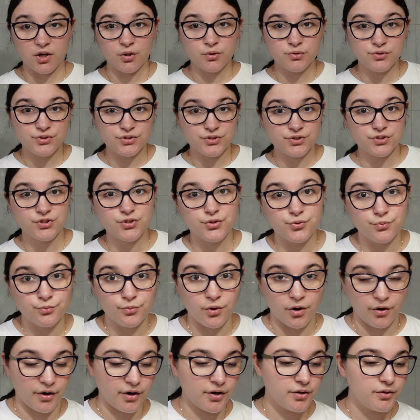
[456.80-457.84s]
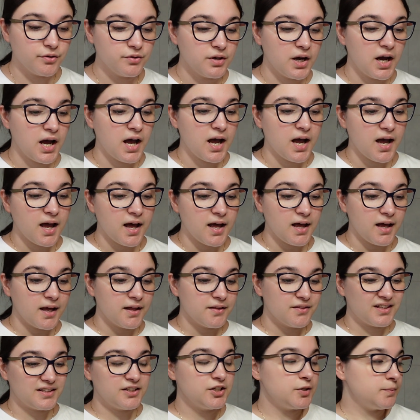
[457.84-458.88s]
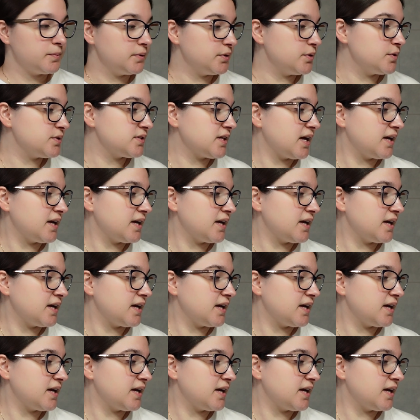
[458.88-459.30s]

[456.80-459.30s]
goes tomorrow. The clear blues,